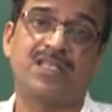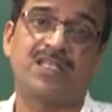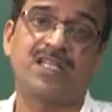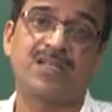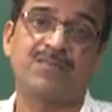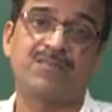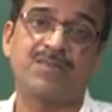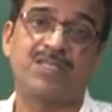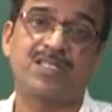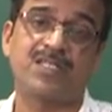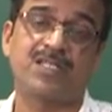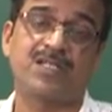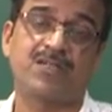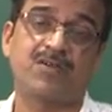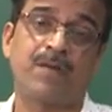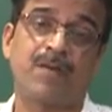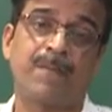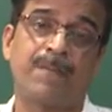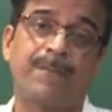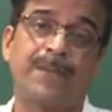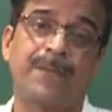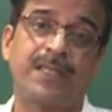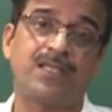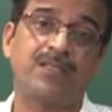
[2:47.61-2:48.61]
that means you are
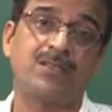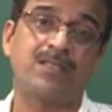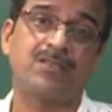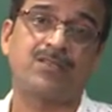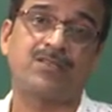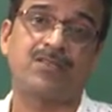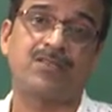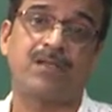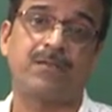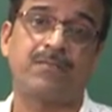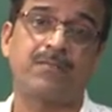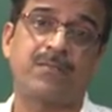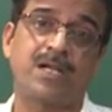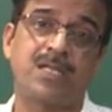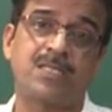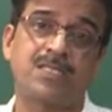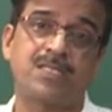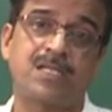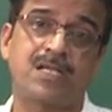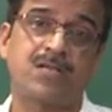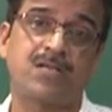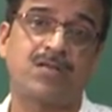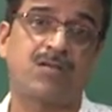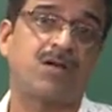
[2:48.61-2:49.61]
comparing the term
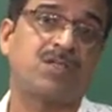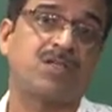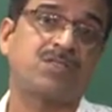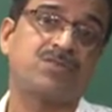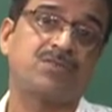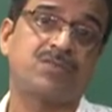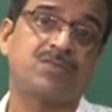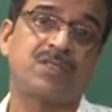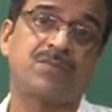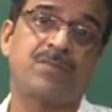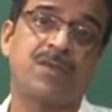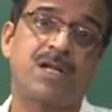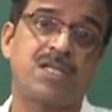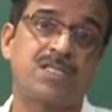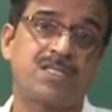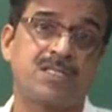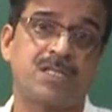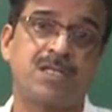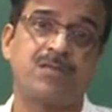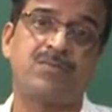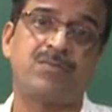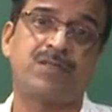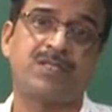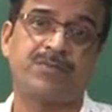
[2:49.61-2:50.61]
marginal cost with the
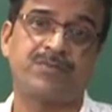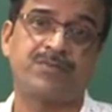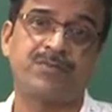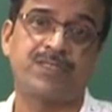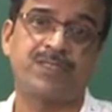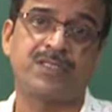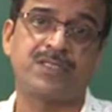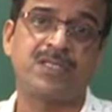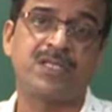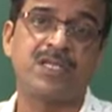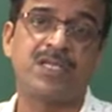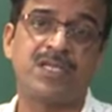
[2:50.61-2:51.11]
marginal benefit.